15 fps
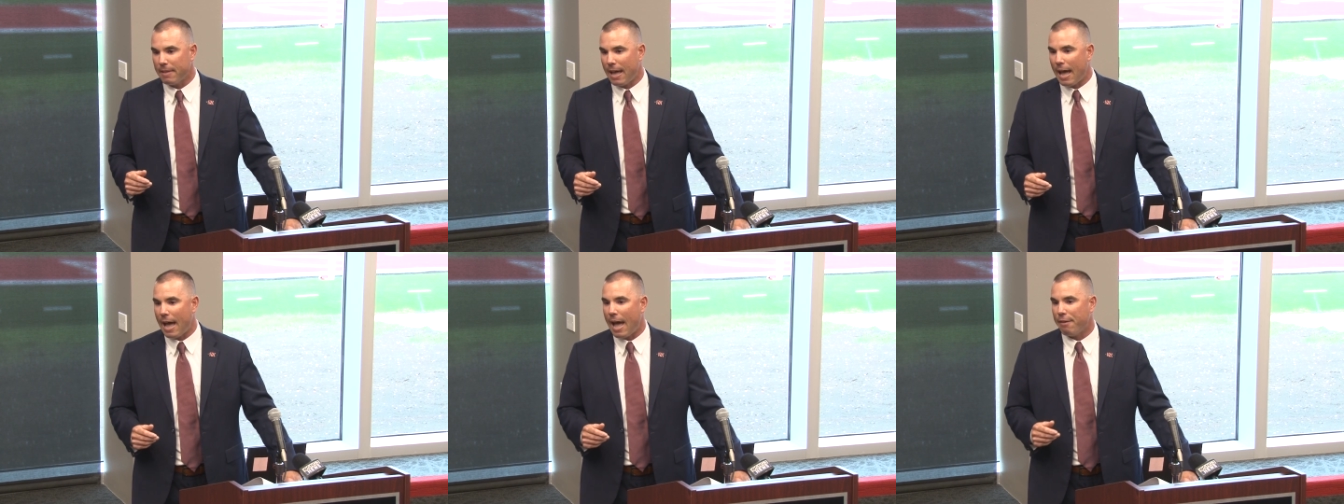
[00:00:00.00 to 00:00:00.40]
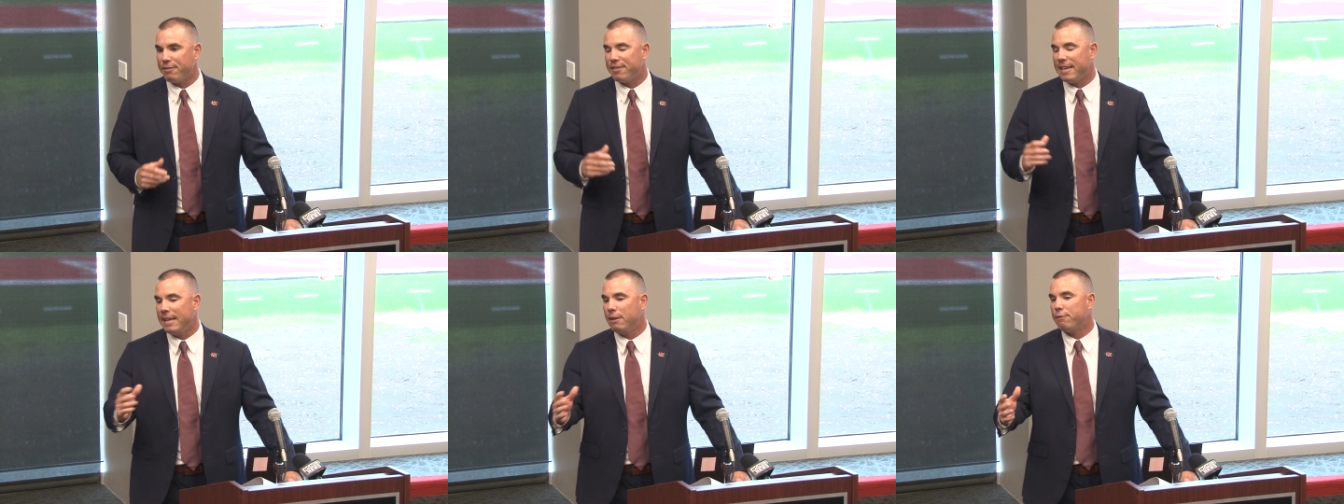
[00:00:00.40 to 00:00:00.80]
I, I've
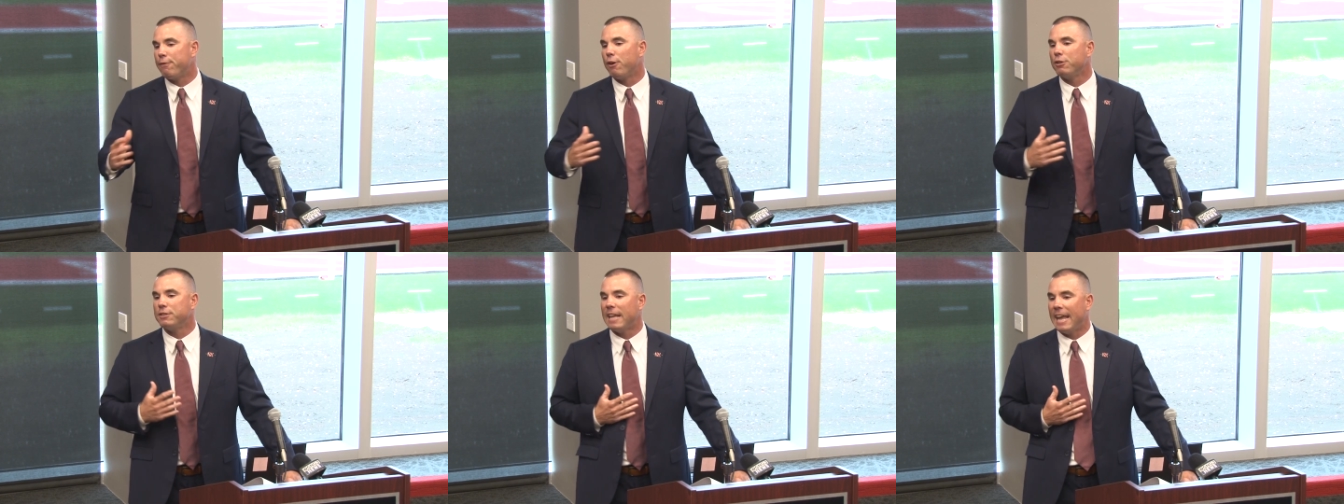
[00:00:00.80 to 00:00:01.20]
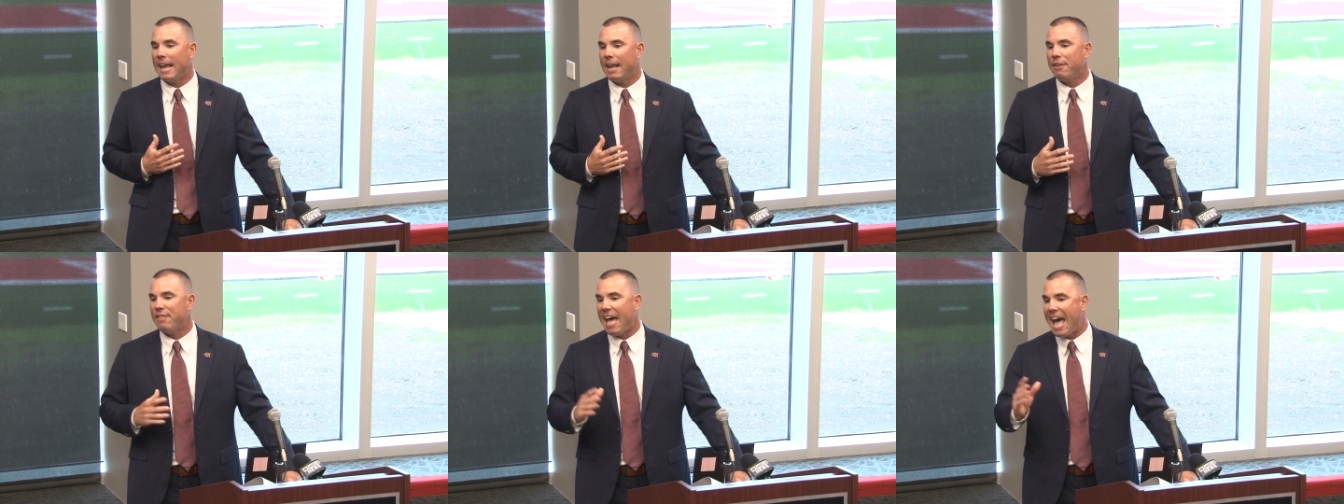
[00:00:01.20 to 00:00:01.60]
seen
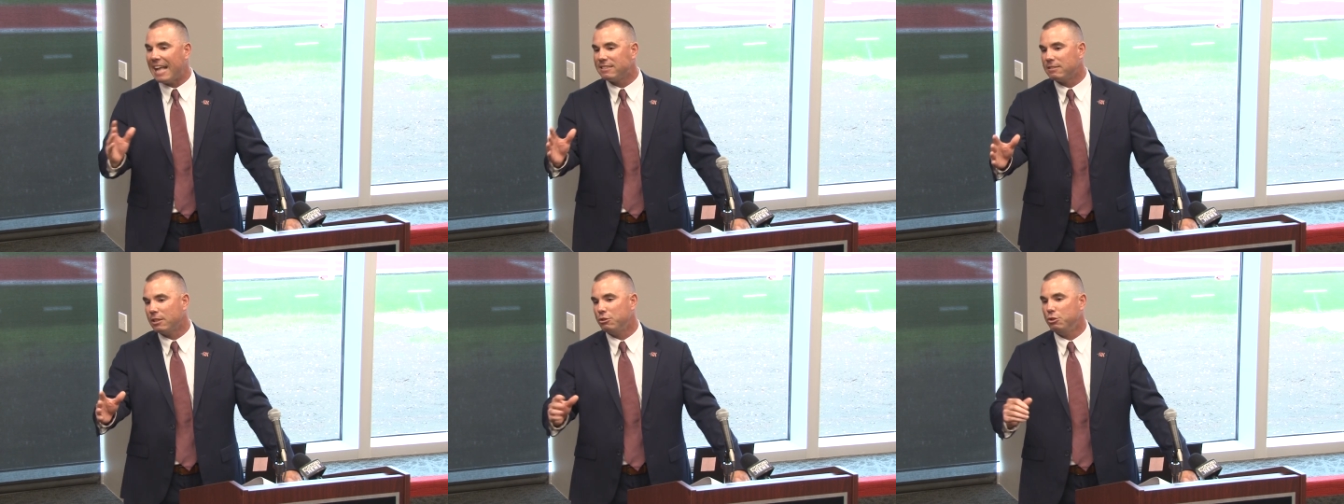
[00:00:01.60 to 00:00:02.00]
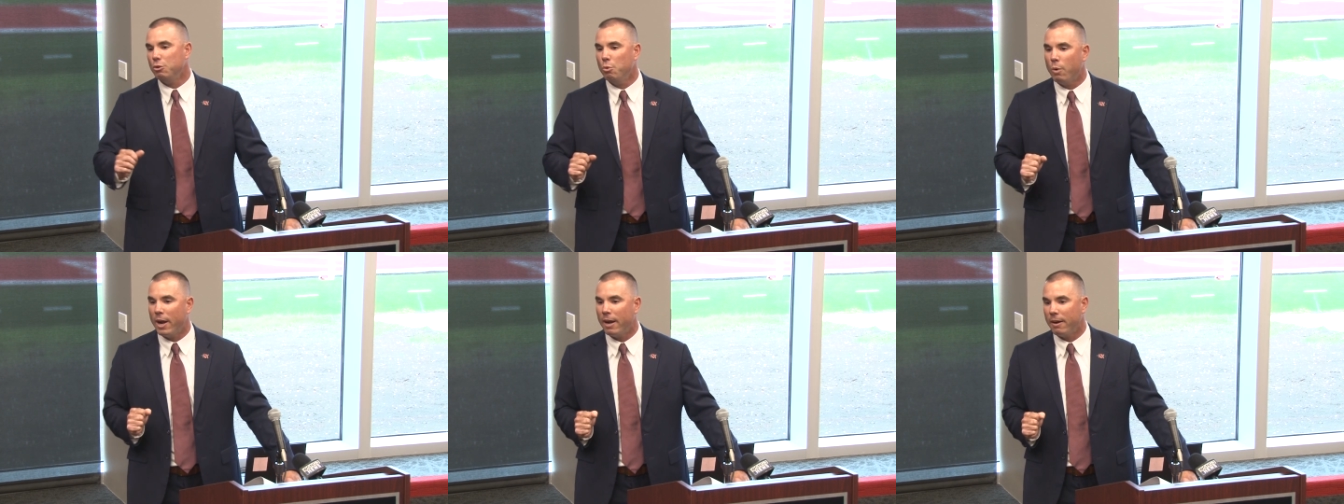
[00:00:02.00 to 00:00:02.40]
firsthand the hats that
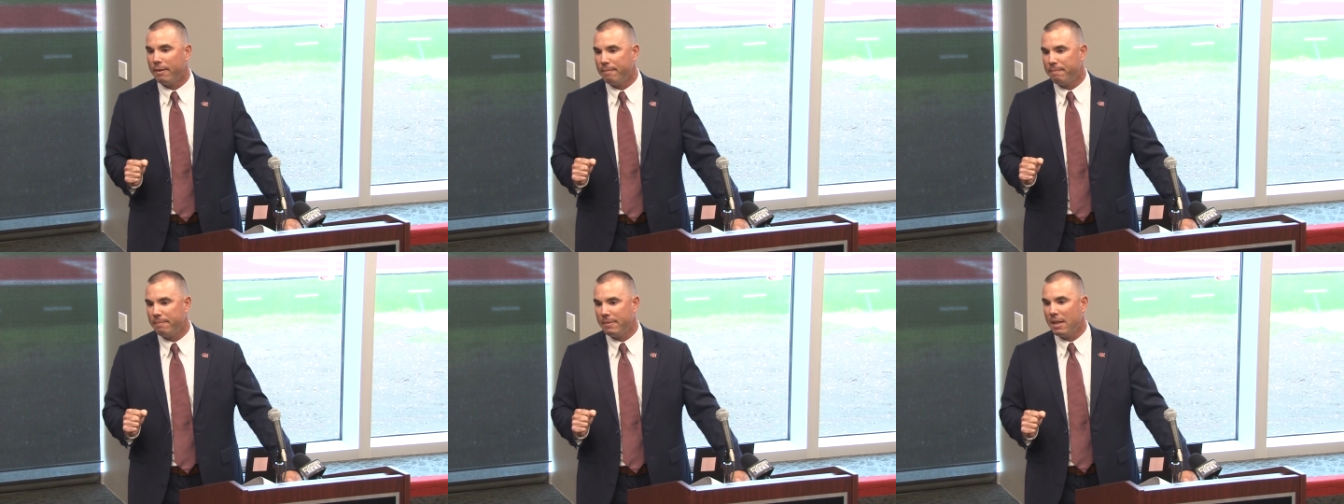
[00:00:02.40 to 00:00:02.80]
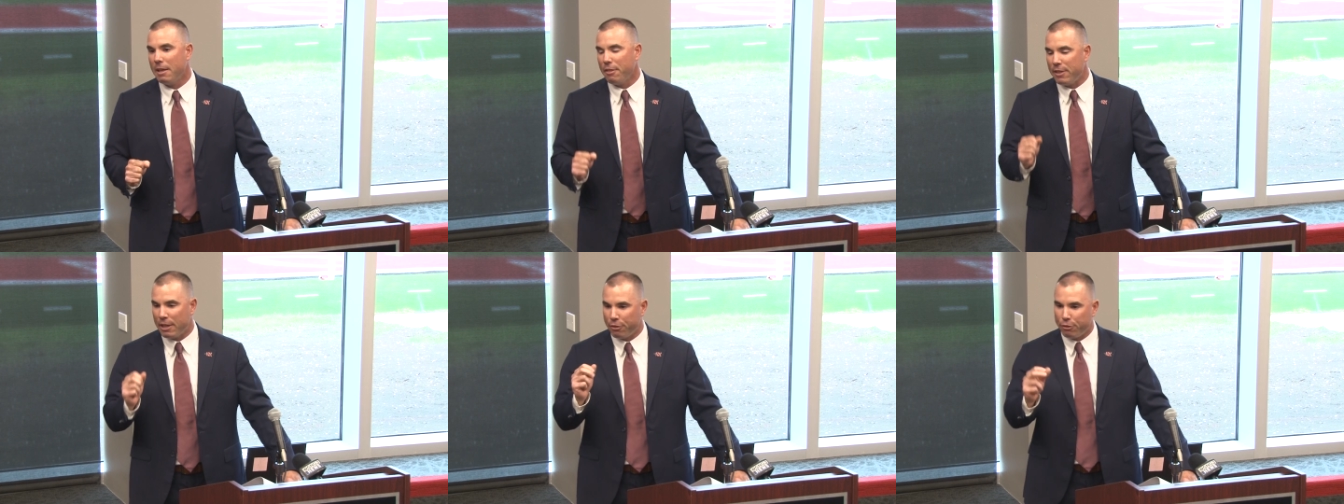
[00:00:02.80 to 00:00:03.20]
you wear,
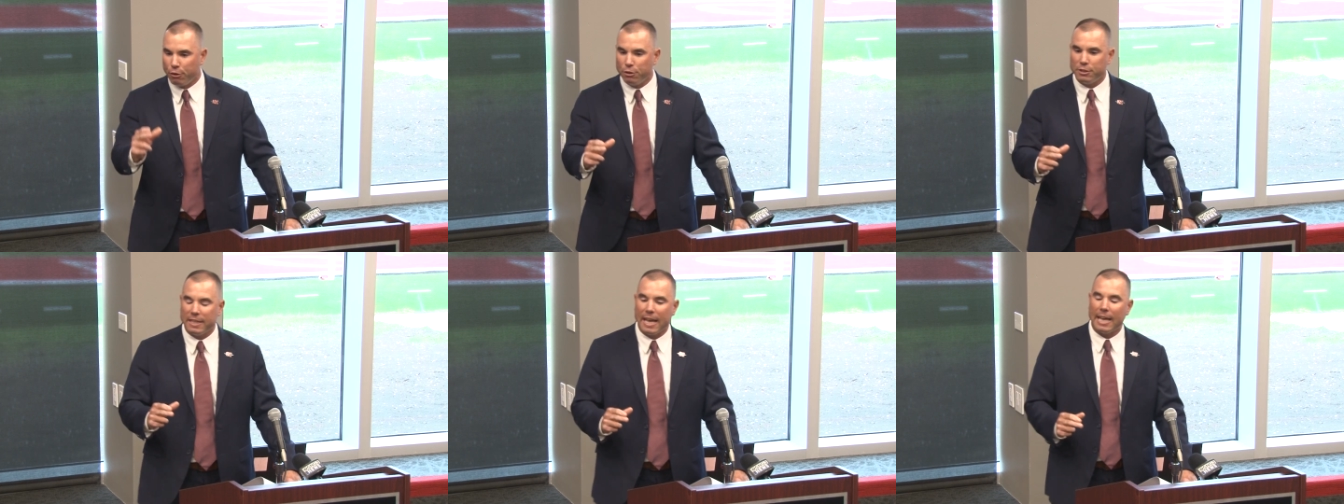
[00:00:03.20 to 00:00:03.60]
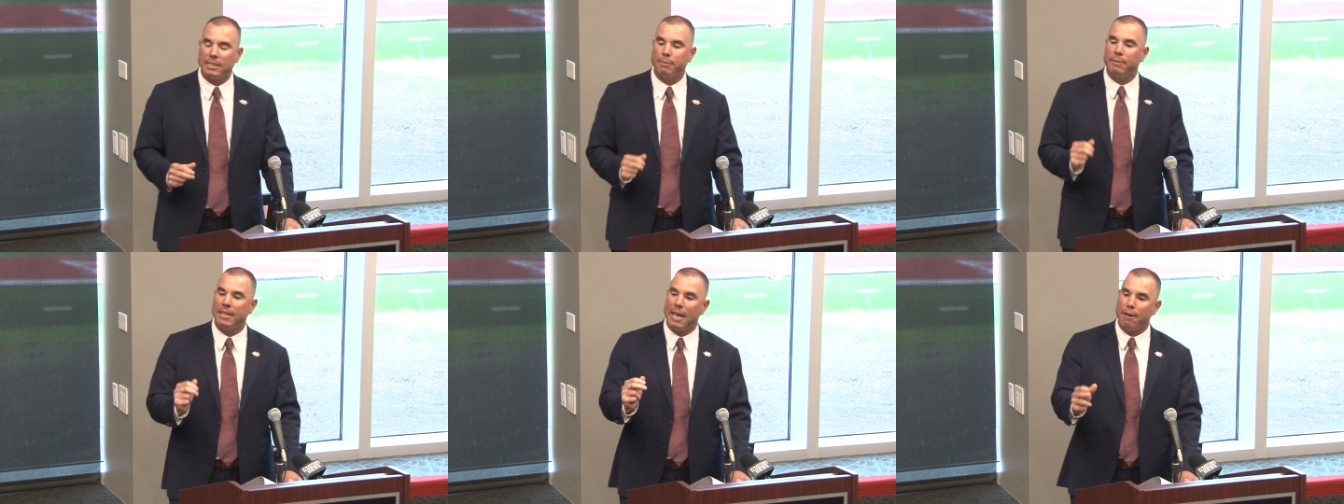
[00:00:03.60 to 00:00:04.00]
the
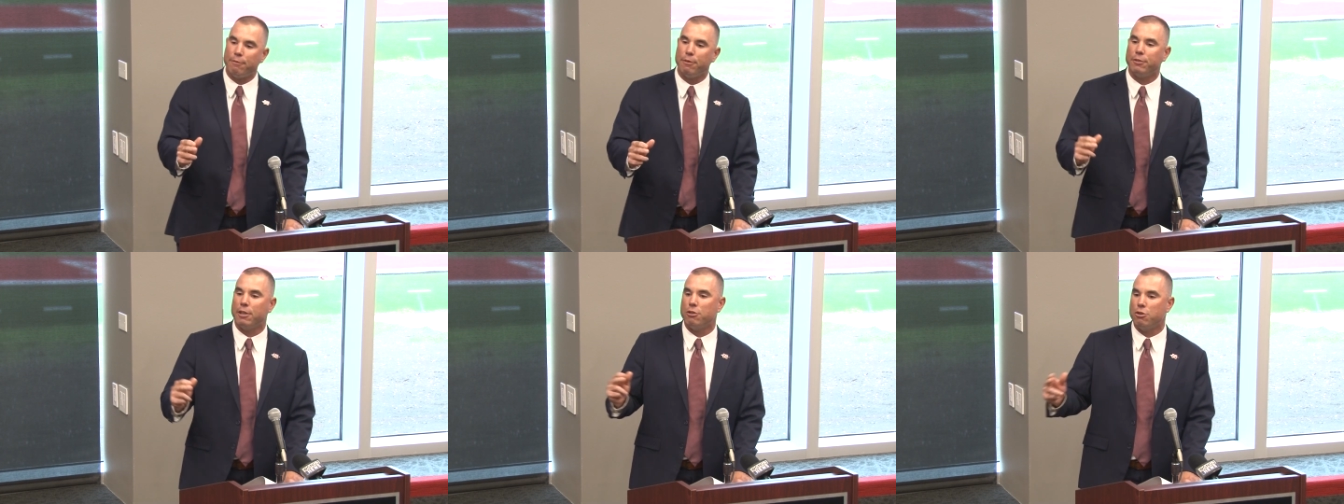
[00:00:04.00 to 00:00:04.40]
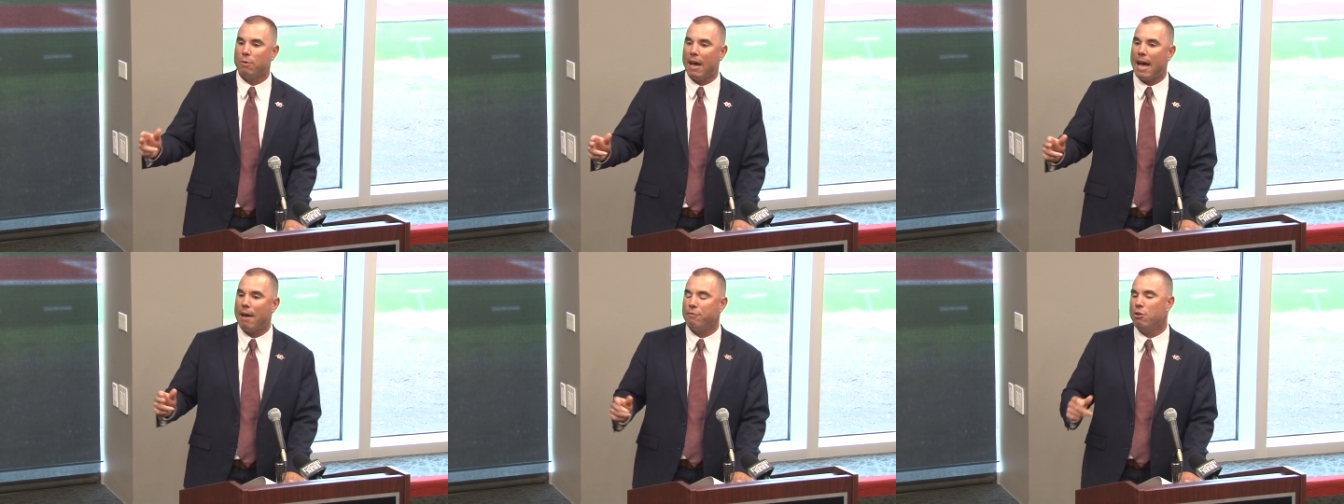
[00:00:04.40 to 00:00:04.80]
enthusiasm, the effort that you
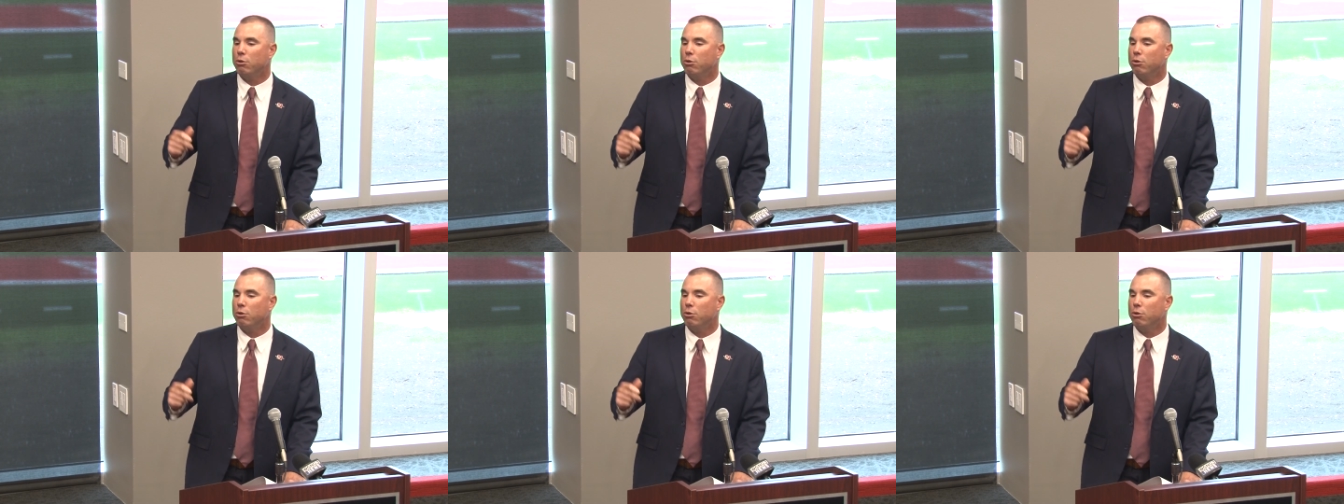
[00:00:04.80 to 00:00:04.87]
have.